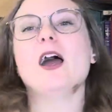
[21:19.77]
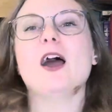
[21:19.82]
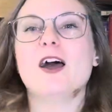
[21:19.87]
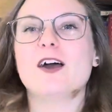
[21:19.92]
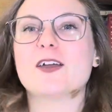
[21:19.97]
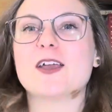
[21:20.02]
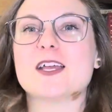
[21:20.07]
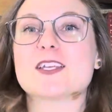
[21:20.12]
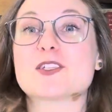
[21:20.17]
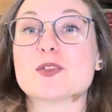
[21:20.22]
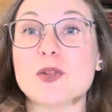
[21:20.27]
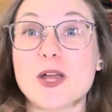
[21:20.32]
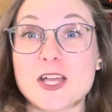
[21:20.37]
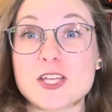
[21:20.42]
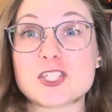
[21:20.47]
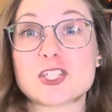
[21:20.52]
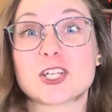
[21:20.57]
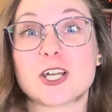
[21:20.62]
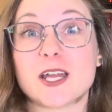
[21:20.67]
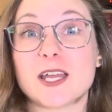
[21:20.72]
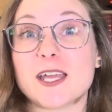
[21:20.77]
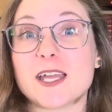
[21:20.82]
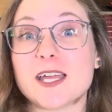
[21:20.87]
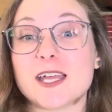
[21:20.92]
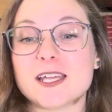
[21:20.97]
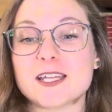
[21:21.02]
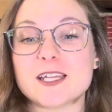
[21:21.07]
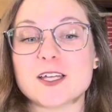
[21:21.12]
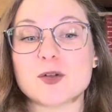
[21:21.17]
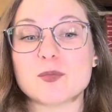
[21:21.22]
Okay, so last year I
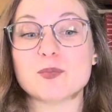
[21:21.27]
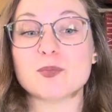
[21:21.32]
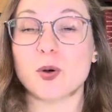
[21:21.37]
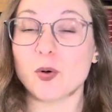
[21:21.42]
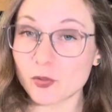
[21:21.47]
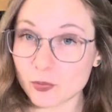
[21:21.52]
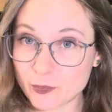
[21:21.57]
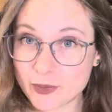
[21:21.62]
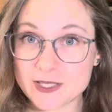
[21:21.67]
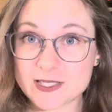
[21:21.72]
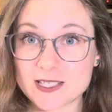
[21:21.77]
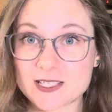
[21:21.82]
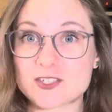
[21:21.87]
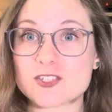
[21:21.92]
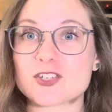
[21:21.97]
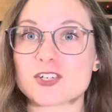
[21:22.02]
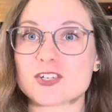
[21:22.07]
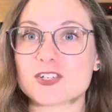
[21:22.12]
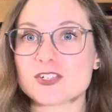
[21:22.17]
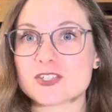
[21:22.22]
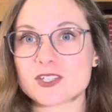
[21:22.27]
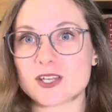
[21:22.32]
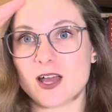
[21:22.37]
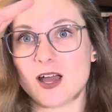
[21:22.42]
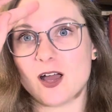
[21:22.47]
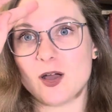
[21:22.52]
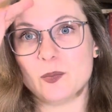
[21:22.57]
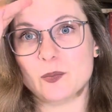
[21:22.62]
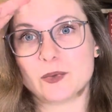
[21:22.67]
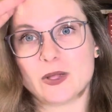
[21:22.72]
had both my sisters
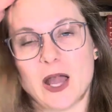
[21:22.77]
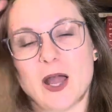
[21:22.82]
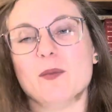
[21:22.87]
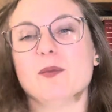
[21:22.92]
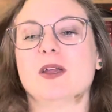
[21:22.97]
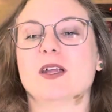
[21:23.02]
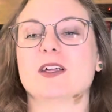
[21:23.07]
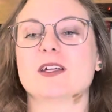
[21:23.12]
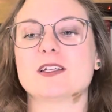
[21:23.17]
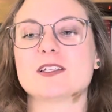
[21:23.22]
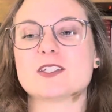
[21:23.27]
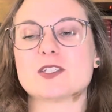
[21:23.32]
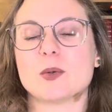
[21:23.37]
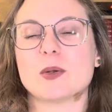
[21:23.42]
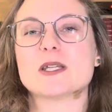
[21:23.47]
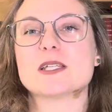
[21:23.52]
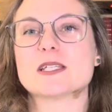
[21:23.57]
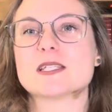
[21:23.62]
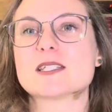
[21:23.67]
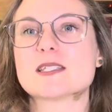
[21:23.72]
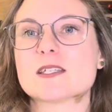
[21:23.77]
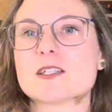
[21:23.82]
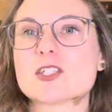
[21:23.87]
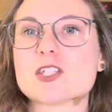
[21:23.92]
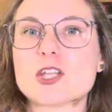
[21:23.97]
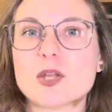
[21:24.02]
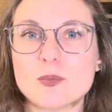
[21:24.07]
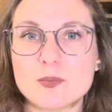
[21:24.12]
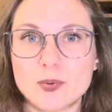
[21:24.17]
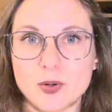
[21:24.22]
got married, so I did stitch
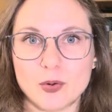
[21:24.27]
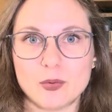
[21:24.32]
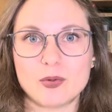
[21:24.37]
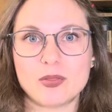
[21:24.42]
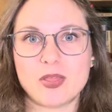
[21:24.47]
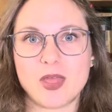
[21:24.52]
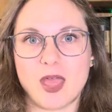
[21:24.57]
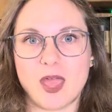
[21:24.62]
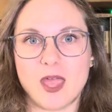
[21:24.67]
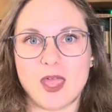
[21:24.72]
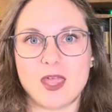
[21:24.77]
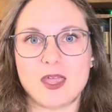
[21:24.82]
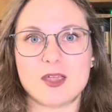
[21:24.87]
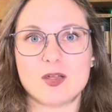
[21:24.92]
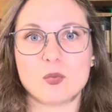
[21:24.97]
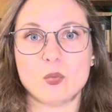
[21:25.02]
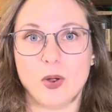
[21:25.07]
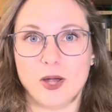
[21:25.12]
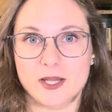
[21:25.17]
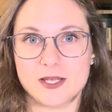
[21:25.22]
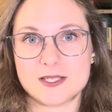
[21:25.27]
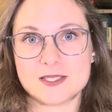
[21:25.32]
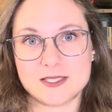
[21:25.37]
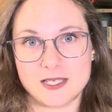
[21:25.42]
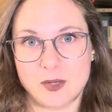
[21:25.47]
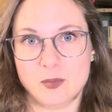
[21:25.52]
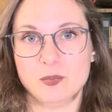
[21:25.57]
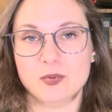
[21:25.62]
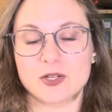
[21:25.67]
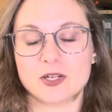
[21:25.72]
them both a wedding
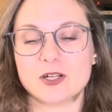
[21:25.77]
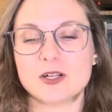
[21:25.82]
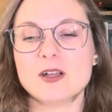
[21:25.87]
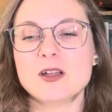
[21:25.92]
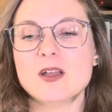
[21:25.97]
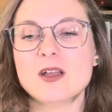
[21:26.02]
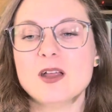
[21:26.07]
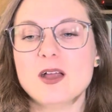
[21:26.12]
sampler.